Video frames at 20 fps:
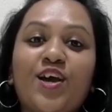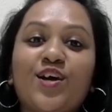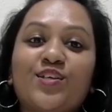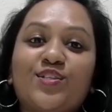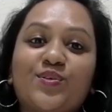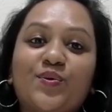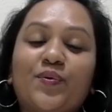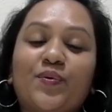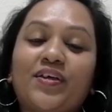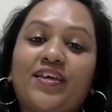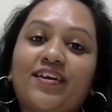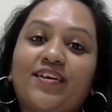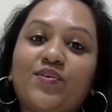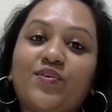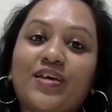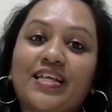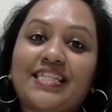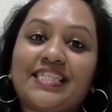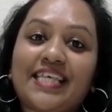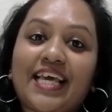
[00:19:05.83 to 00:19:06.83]
So here you
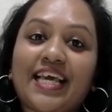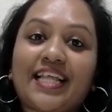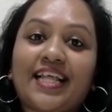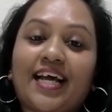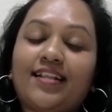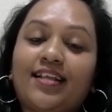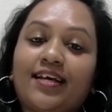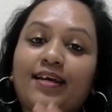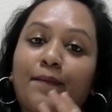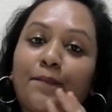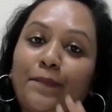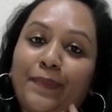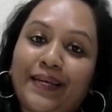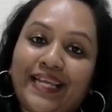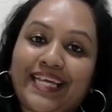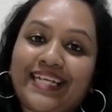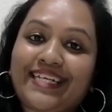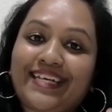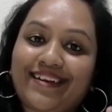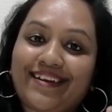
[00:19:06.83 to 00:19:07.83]
can say that the
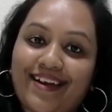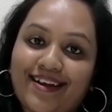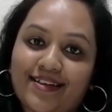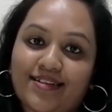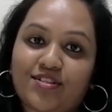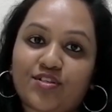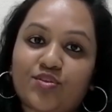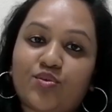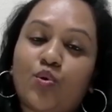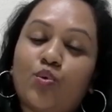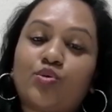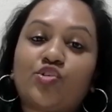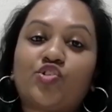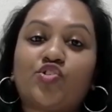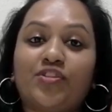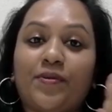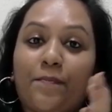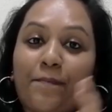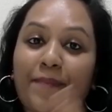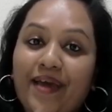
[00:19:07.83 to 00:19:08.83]
complete credit
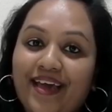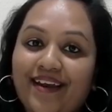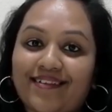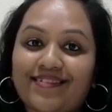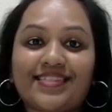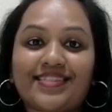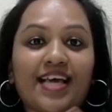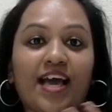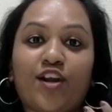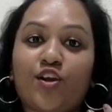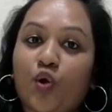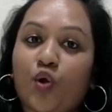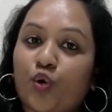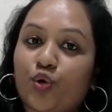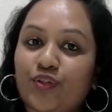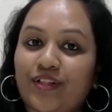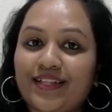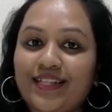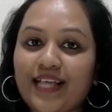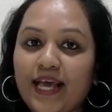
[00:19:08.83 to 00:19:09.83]
goes to the parents and not
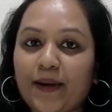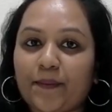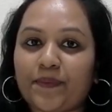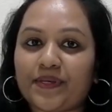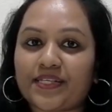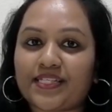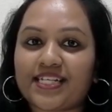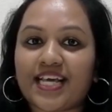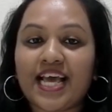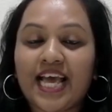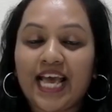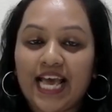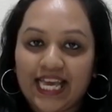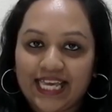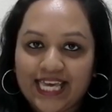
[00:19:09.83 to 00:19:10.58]
to the therapist.